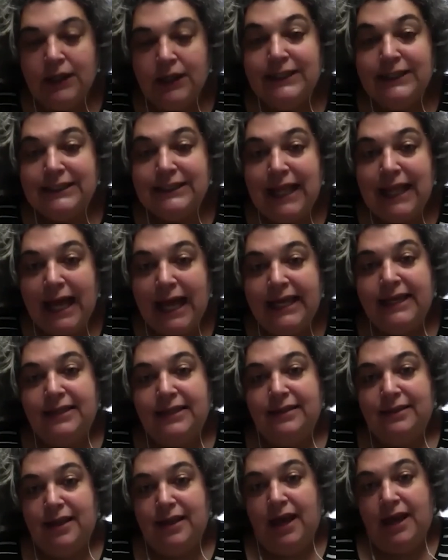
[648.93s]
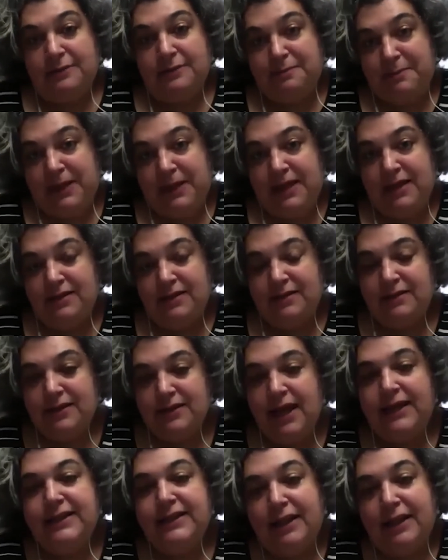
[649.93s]
like that
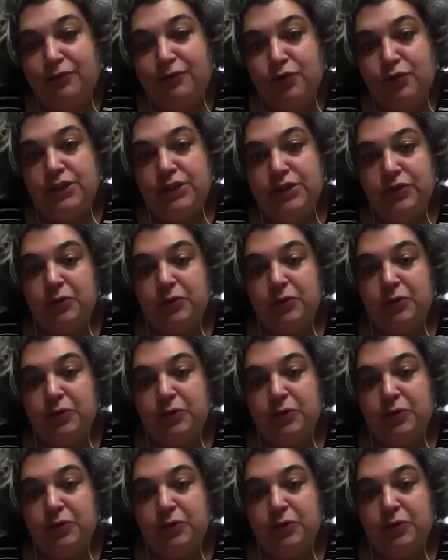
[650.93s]
foodie